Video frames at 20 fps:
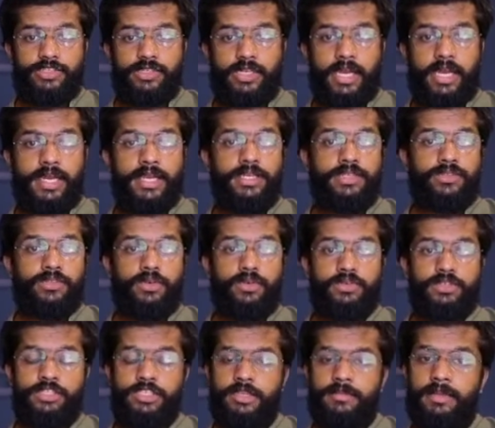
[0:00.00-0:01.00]
traits
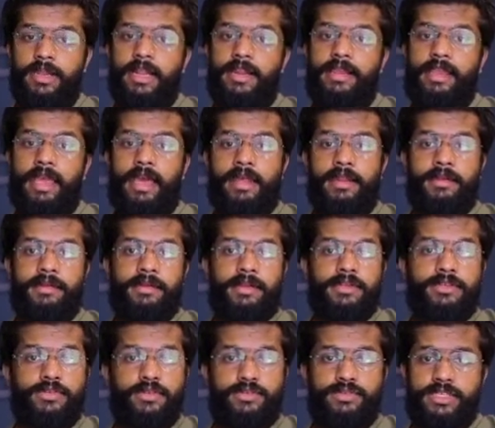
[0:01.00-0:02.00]
or similar
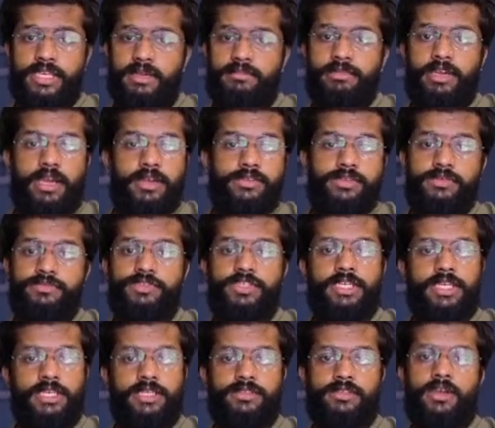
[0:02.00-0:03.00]
characters or same kinds of
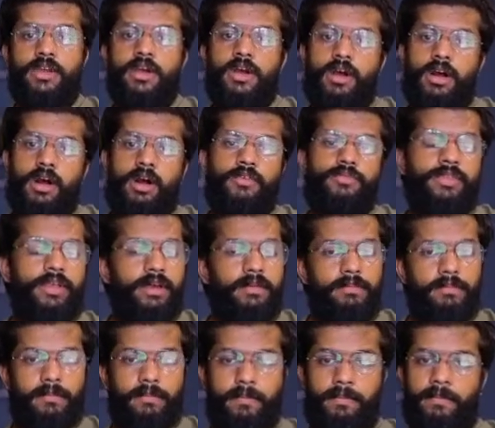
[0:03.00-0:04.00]
genes of
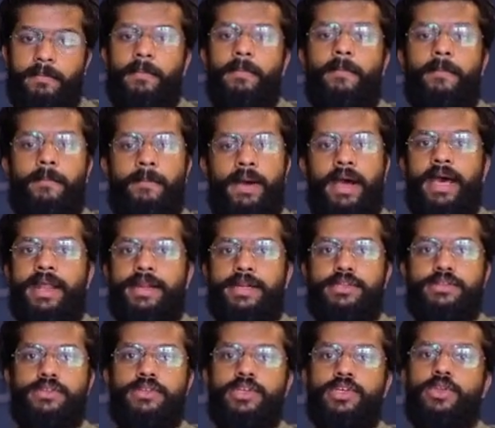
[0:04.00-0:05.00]
the
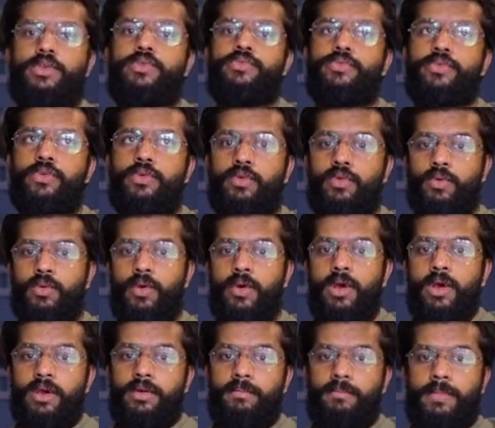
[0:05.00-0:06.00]
parent. So
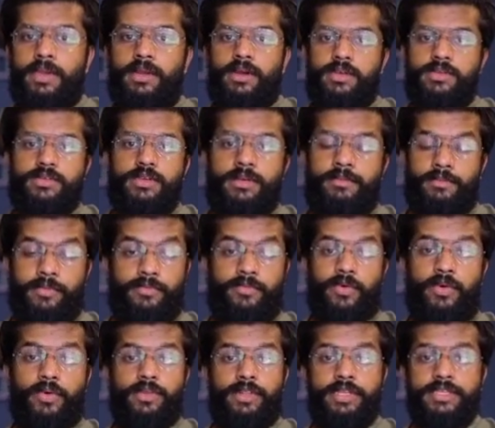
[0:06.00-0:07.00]
because
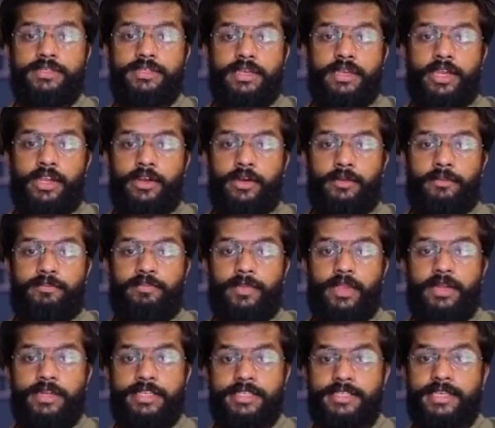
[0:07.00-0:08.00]
for this
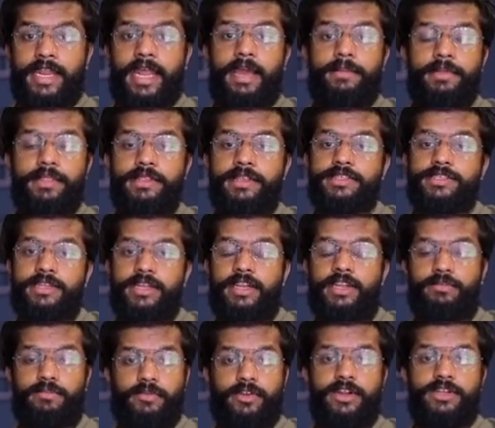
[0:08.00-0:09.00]
describing these
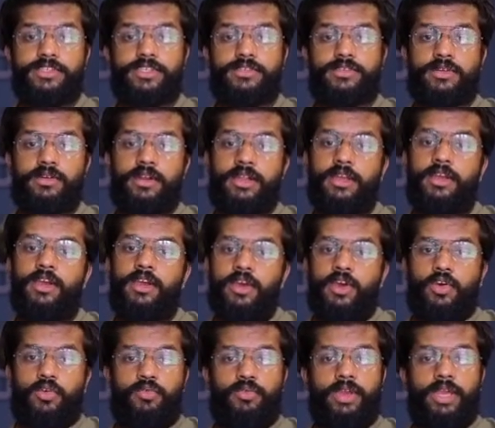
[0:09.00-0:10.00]
differences only,
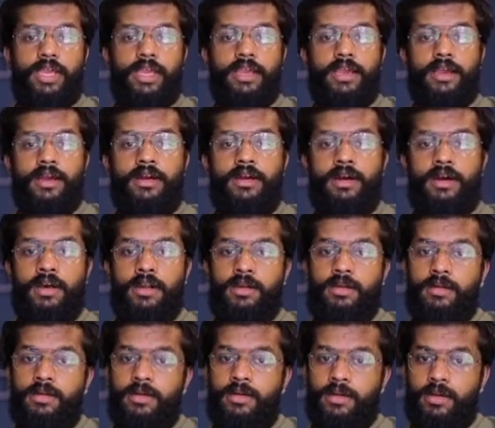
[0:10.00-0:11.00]
we
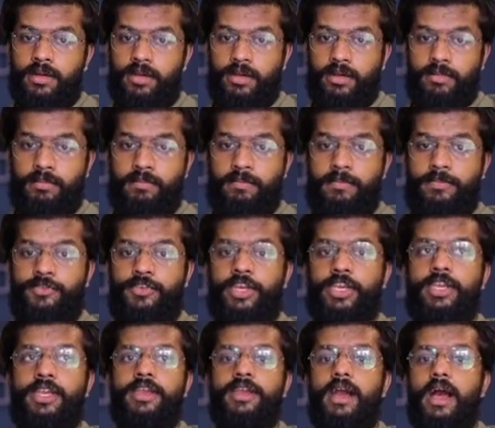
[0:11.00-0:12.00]
are
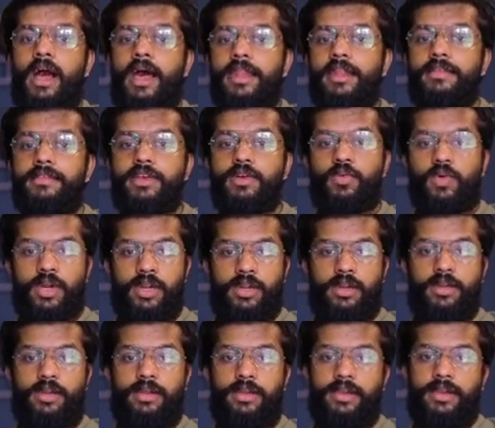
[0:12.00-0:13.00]
taking another one
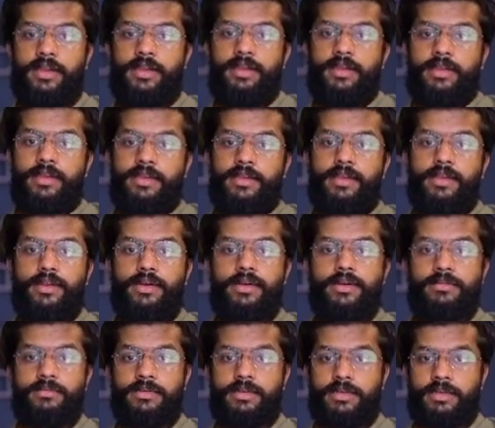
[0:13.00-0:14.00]

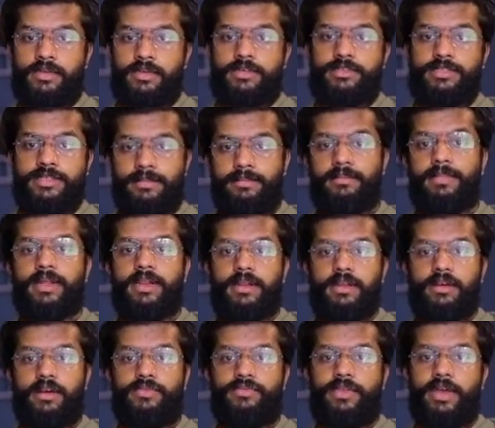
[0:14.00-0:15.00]
symbol
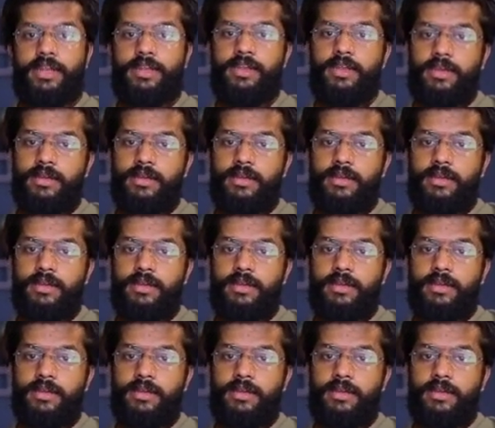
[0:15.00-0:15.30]
of that